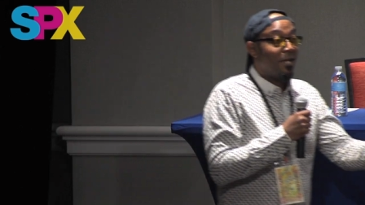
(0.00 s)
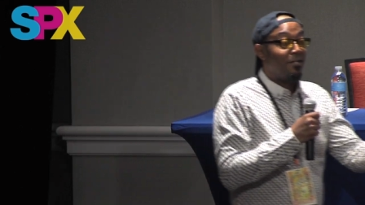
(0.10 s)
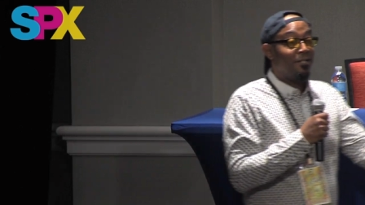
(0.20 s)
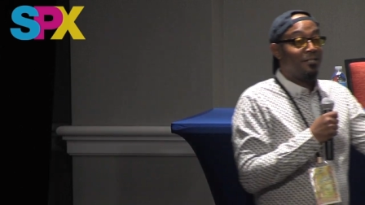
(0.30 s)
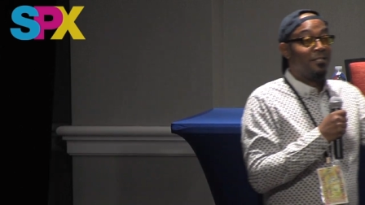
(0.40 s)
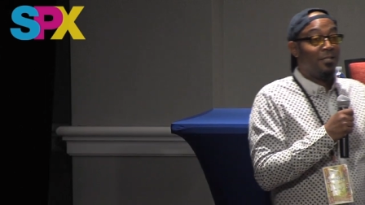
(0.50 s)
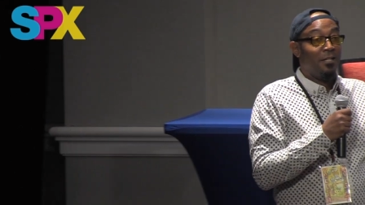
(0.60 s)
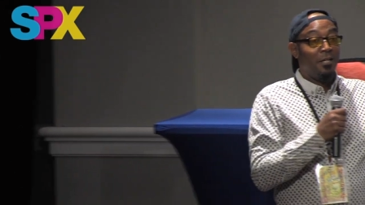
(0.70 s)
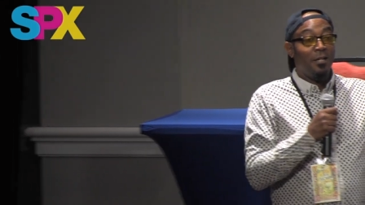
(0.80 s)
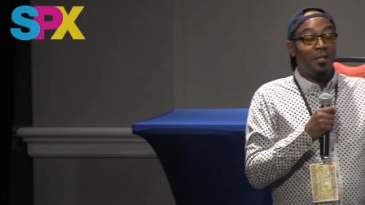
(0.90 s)
out of this
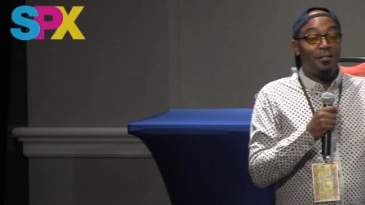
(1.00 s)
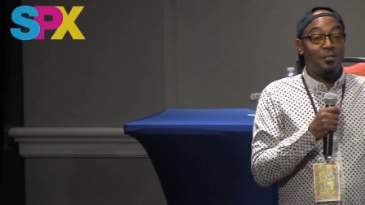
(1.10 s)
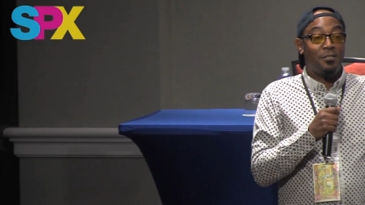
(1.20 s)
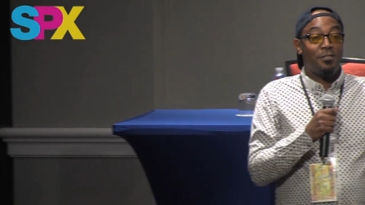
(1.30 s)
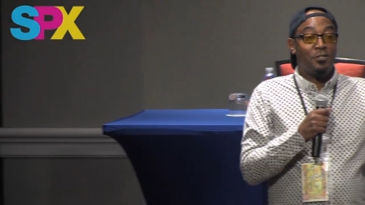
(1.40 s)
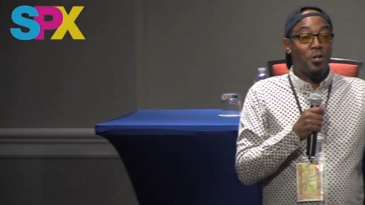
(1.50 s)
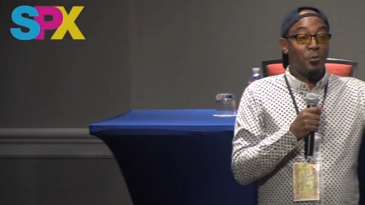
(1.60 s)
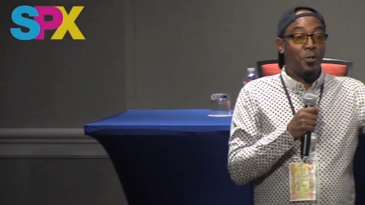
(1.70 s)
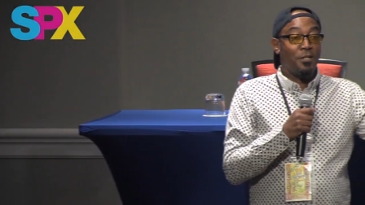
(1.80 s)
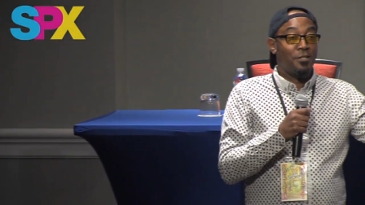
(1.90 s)

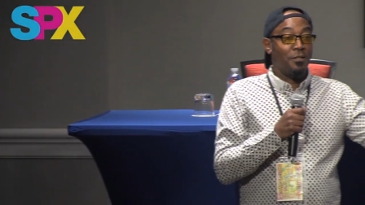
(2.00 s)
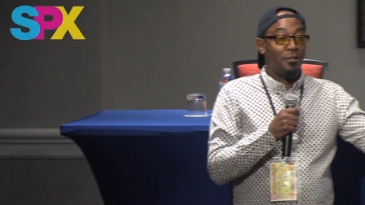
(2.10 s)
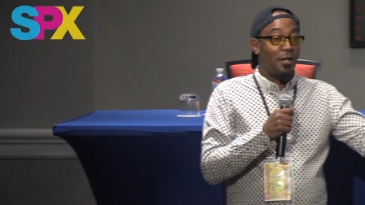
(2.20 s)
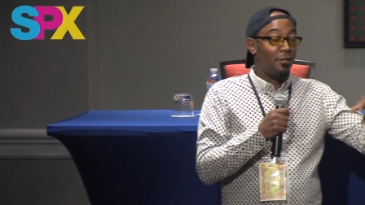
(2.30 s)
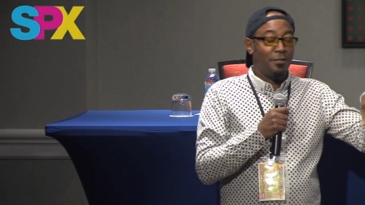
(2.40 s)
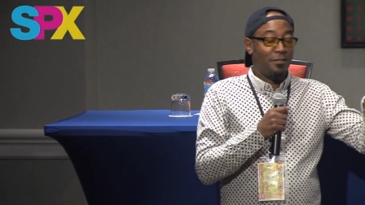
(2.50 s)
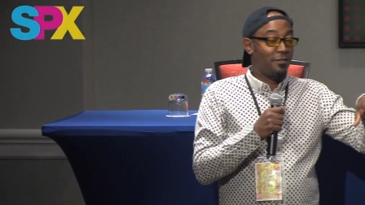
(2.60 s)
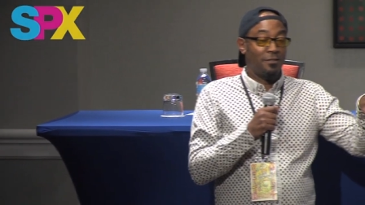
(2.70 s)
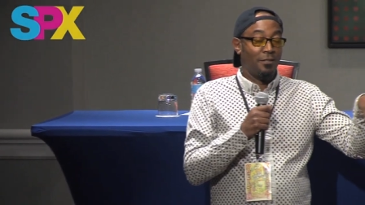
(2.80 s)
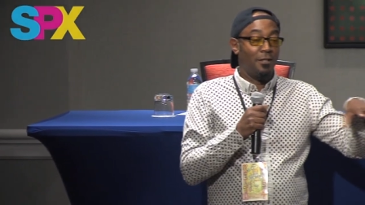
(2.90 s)
generation,
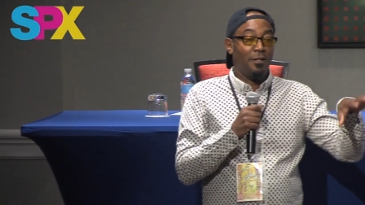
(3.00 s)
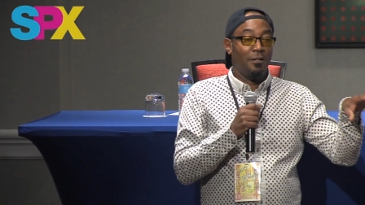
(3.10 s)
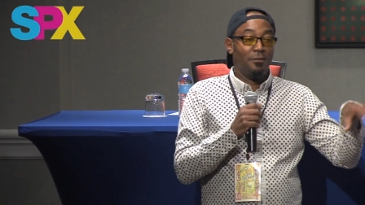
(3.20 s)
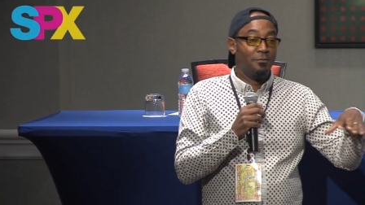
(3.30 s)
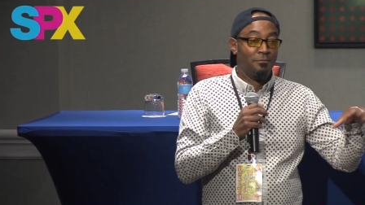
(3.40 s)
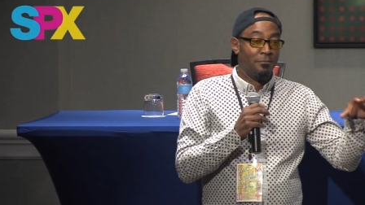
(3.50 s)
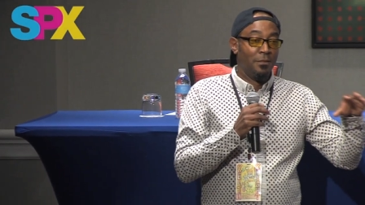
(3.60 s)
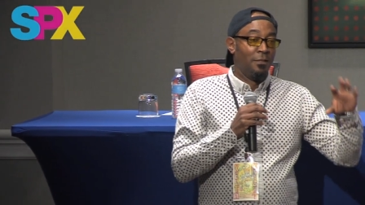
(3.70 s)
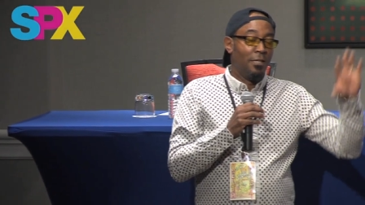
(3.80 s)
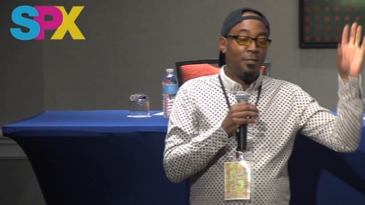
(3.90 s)
this
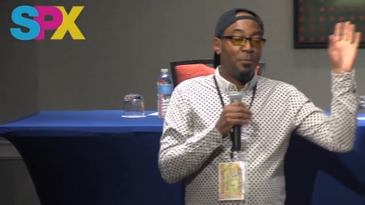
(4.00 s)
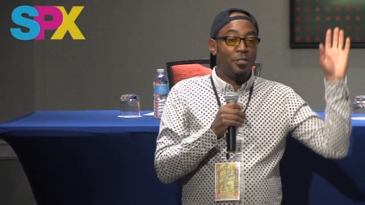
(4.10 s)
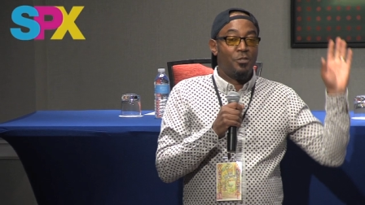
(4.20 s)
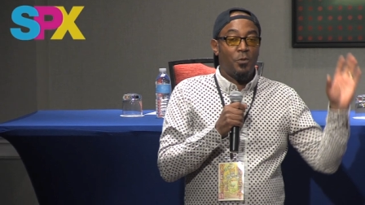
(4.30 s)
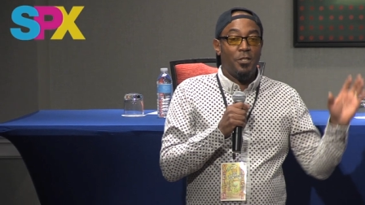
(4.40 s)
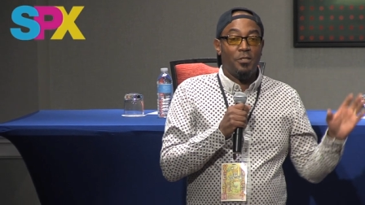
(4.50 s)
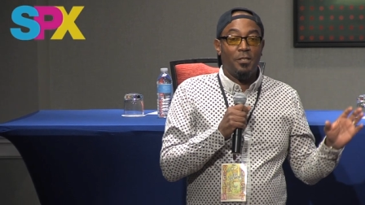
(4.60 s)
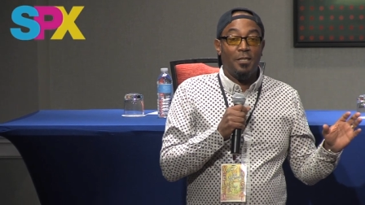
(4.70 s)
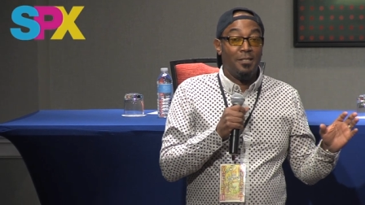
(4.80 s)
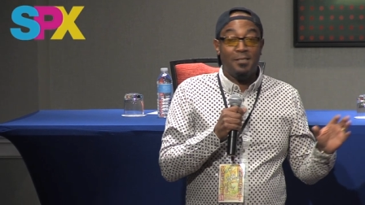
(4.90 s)
administration,
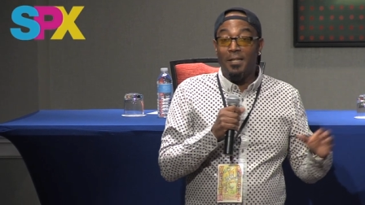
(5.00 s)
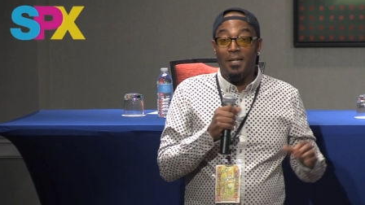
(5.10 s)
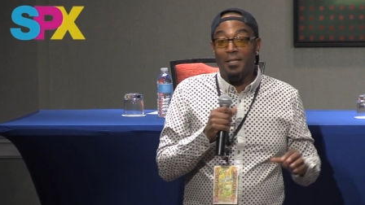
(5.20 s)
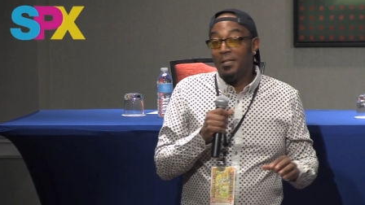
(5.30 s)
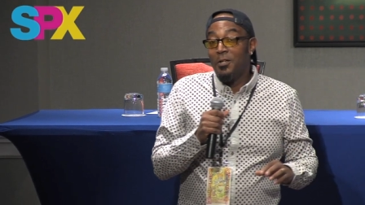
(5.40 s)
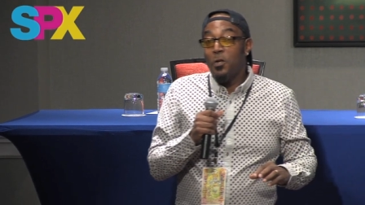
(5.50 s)
is like